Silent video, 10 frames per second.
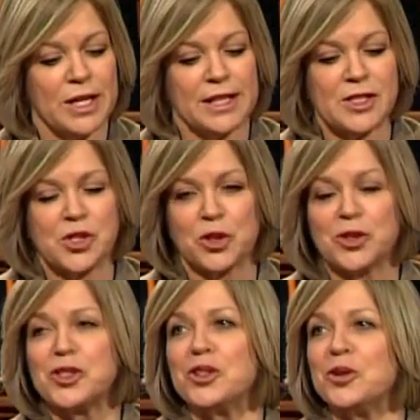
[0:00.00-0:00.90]
Reddy, let's
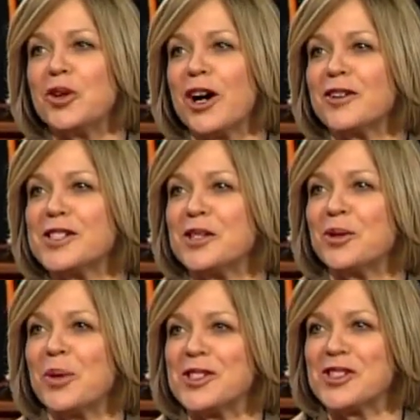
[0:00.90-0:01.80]
turn to the new Congress and
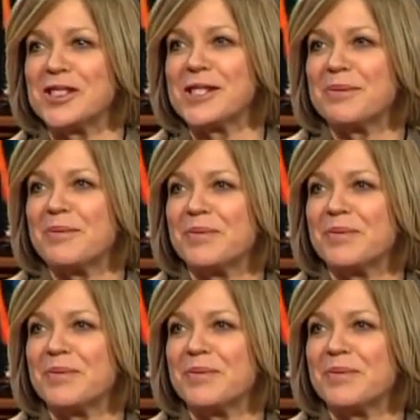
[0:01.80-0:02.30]
your questions.